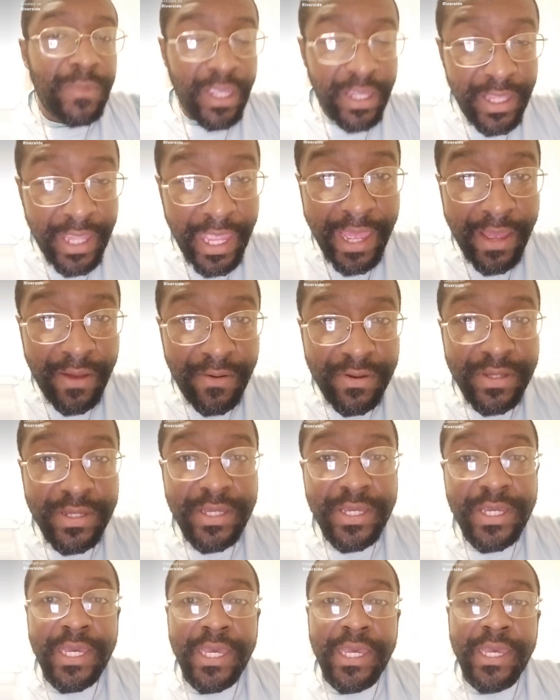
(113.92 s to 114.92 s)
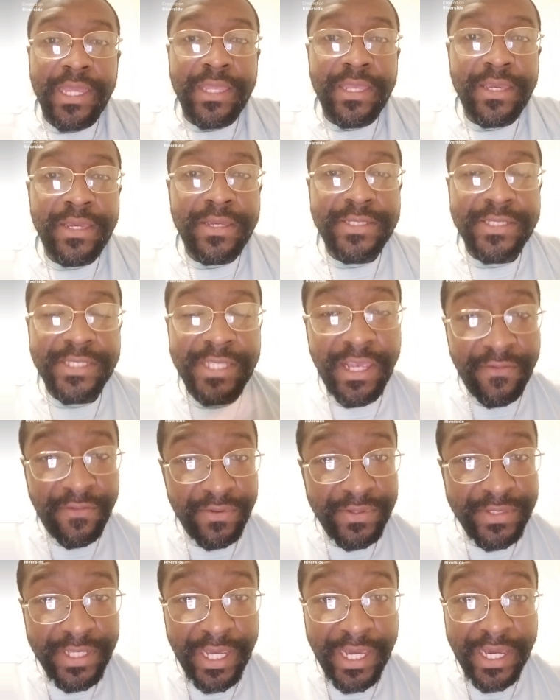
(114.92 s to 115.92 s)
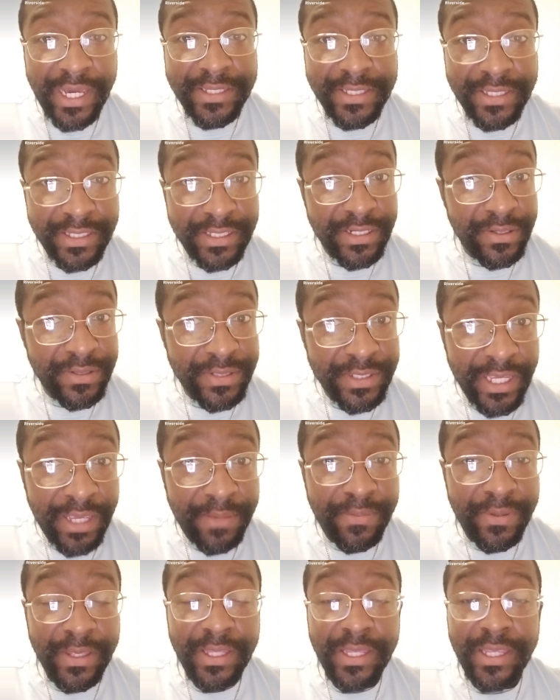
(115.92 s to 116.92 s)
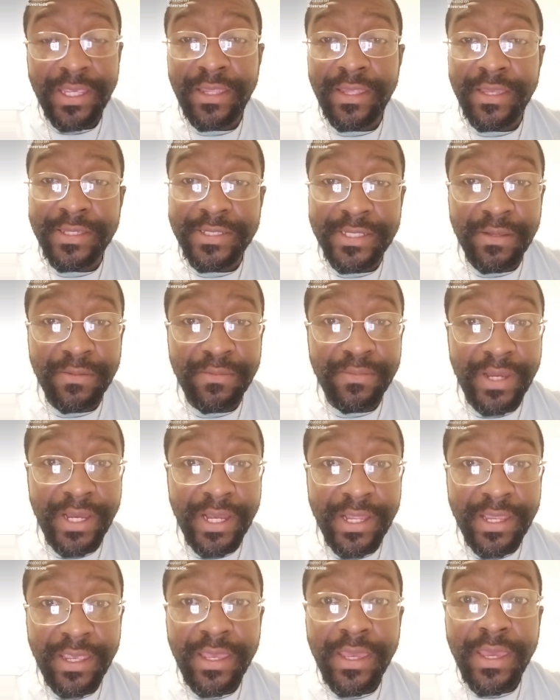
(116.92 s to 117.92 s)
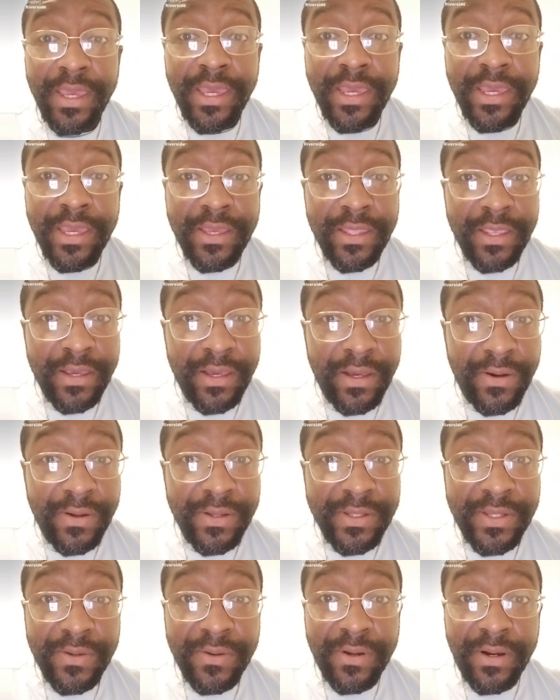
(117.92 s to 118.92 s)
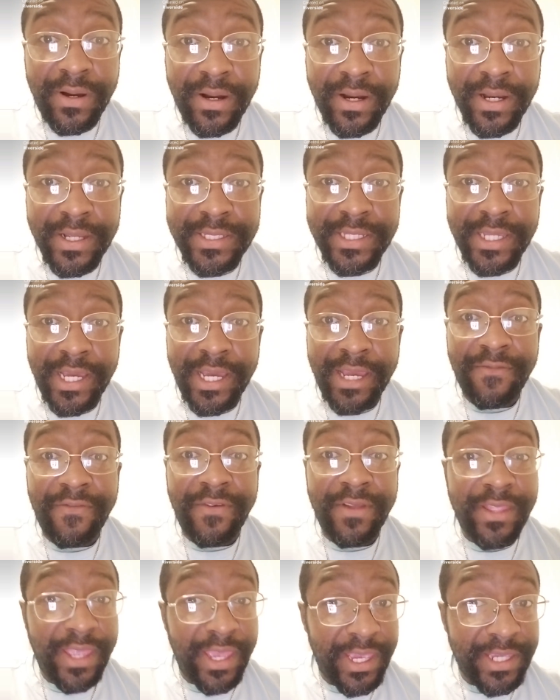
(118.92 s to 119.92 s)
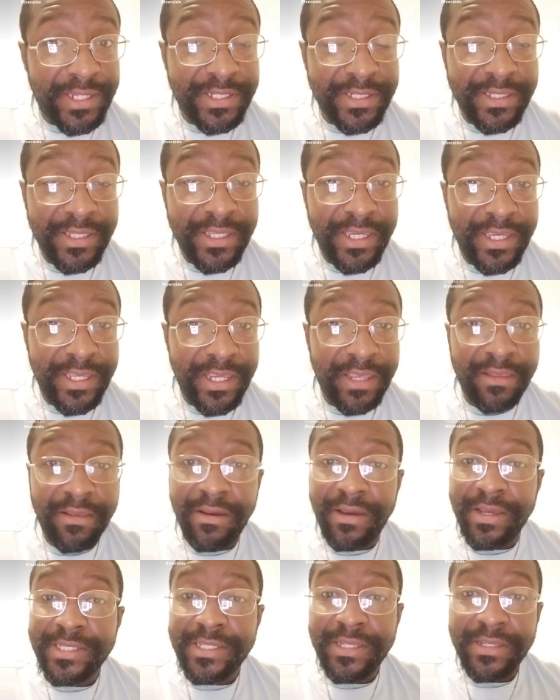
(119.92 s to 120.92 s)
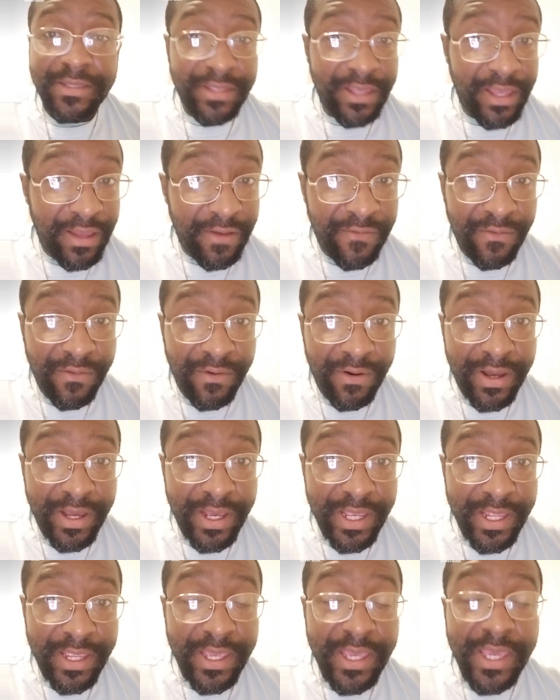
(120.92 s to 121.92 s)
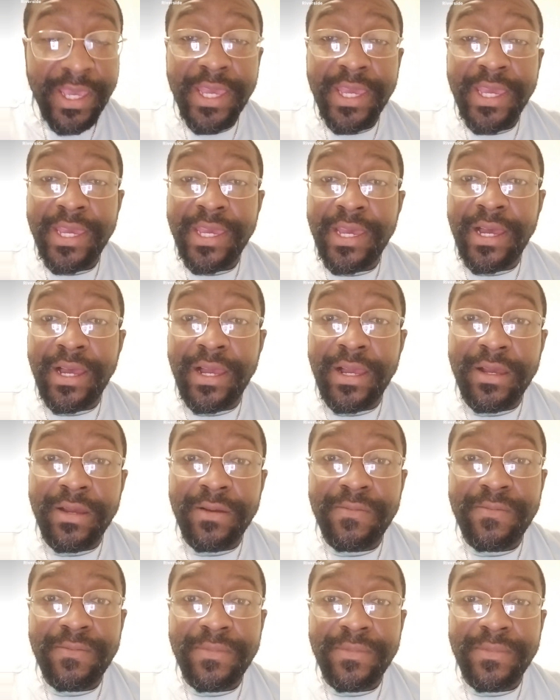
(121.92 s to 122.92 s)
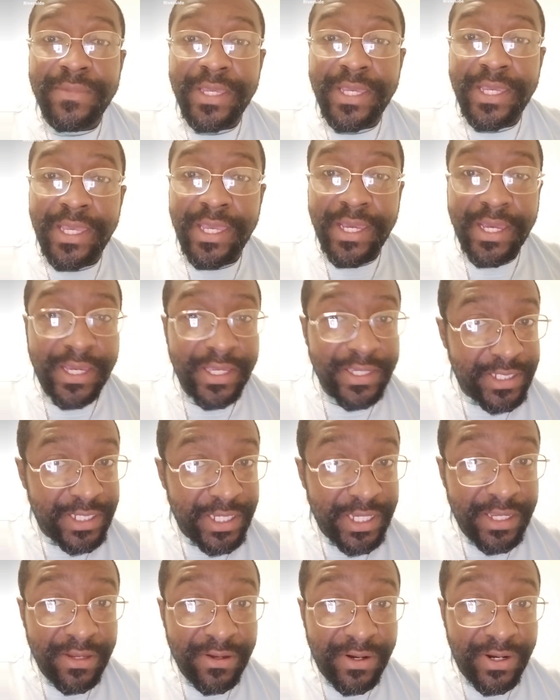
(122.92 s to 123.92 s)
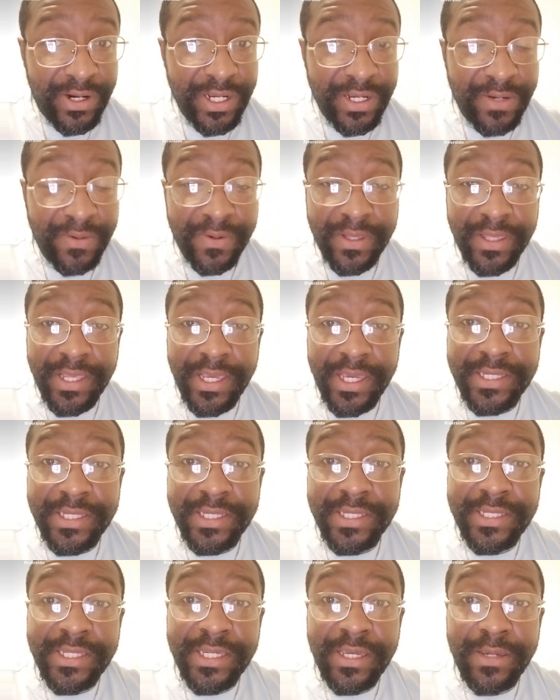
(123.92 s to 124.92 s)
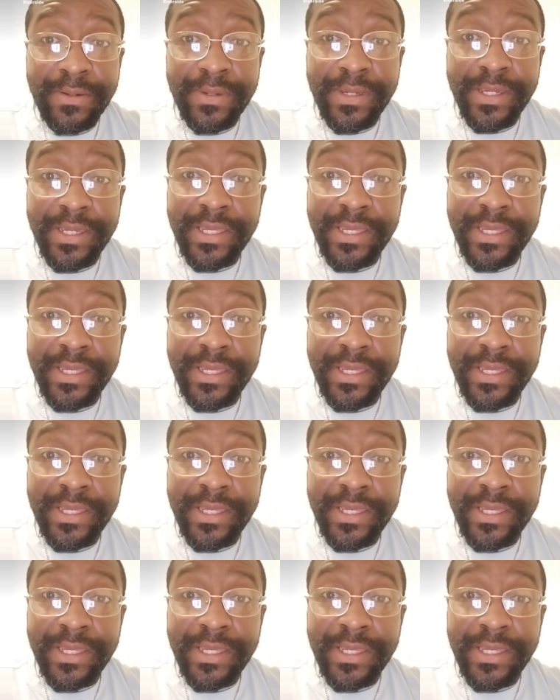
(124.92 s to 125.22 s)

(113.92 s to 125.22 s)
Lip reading: Now, there's several times to show sympathy to somebody. They're going through a hard time financially. They lost a loved one. They got cheated on in a relationship.